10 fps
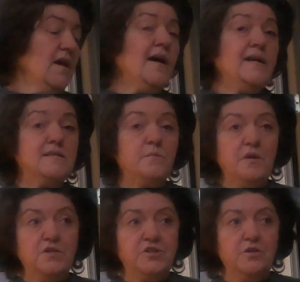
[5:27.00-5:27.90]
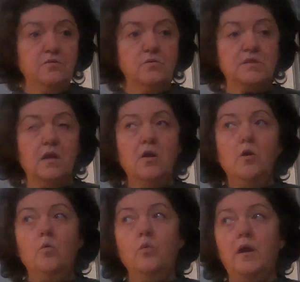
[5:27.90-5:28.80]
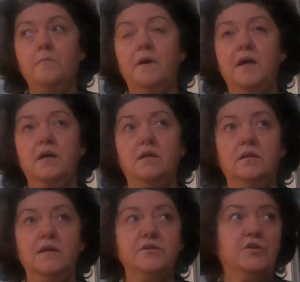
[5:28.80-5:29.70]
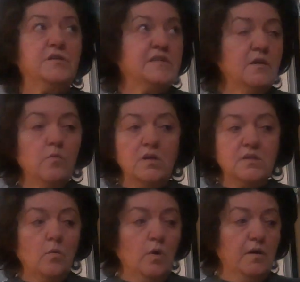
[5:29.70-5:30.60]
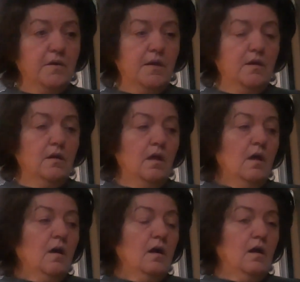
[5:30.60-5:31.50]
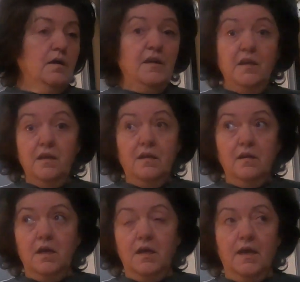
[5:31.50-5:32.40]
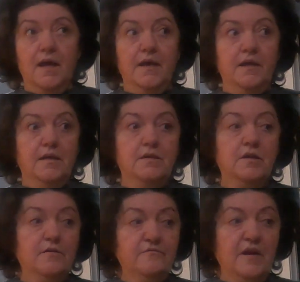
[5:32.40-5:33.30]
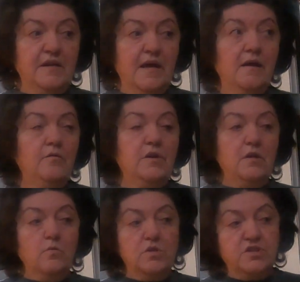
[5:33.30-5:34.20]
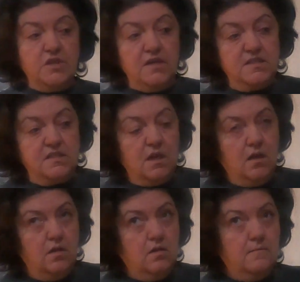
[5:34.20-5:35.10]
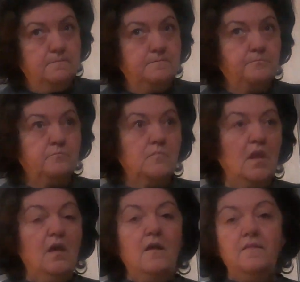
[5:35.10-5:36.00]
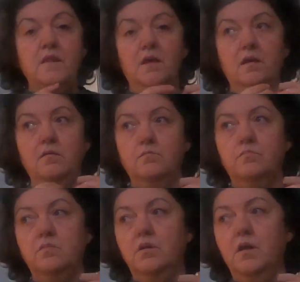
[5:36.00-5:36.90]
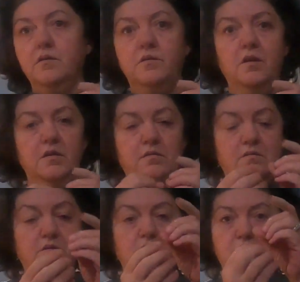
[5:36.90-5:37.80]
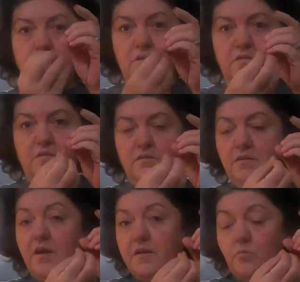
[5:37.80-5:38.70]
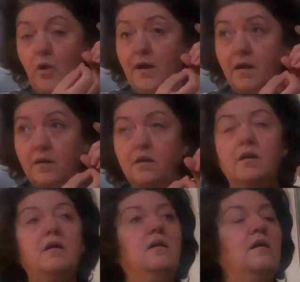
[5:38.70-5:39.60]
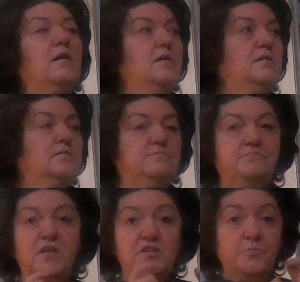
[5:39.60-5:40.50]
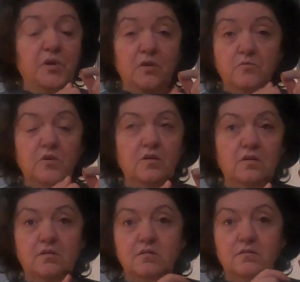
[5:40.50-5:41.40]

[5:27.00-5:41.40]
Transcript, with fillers: I had some issues where my electricity wasn't working again and come find out it was just um, the lignet the, the, the nut wire um, that you put on the,